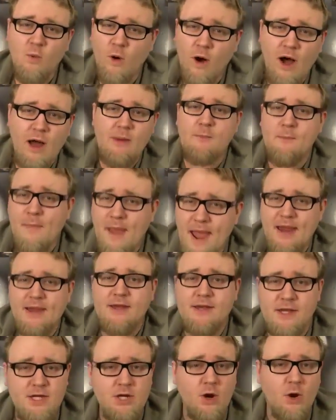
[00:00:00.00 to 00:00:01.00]
want
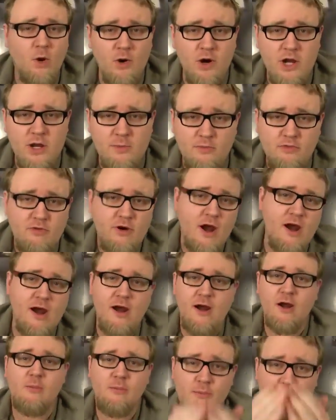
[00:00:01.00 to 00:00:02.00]
mandatory
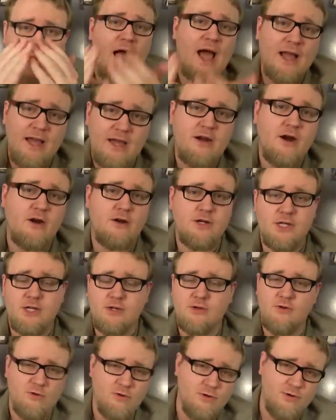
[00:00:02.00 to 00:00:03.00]
prayer back in our
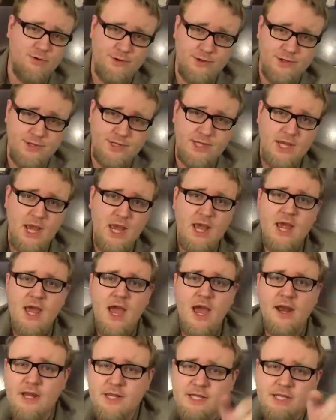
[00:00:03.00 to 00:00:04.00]
schools.
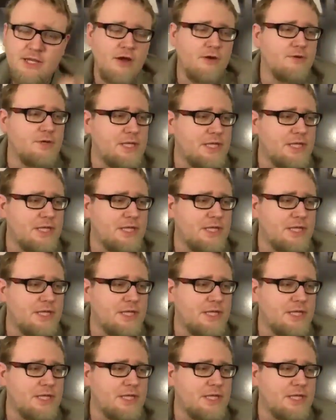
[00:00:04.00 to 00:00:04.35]
And it's no